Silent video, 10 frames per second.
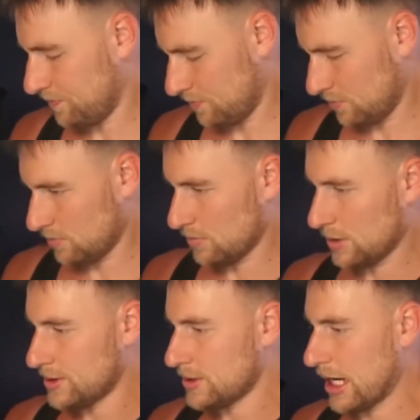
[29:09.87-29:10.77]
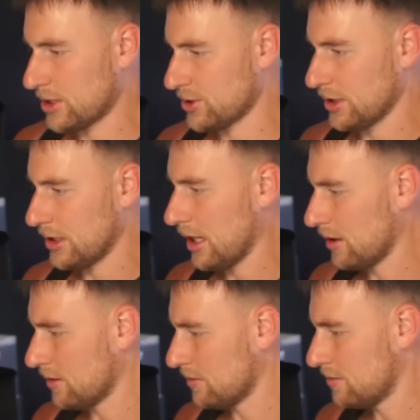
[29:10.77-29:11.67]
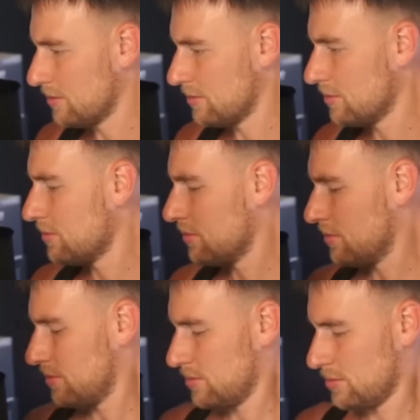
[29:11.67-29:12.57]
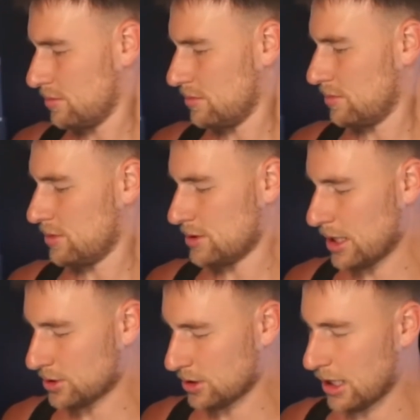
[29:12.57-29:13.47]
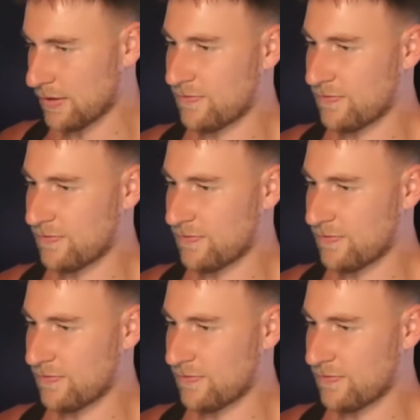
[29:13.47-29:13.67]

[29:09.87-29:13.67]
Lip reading: Or they might have. This was before Black Ops 6 came out. I believe this video came out.